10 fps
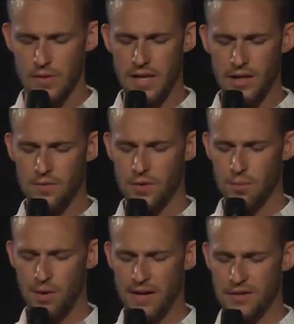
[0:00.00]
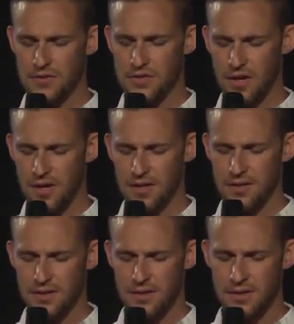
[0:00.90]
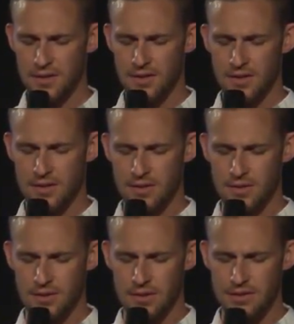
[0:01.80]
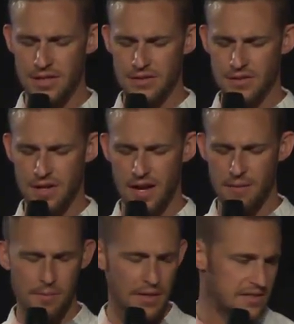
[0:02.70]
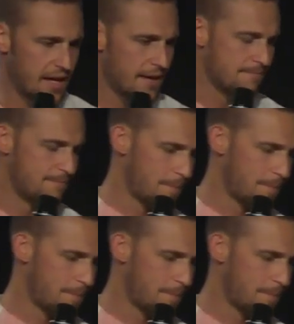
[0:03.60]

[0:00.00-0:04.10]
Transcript: We thank you for a brand new start. In Jesus' name. Everybody said?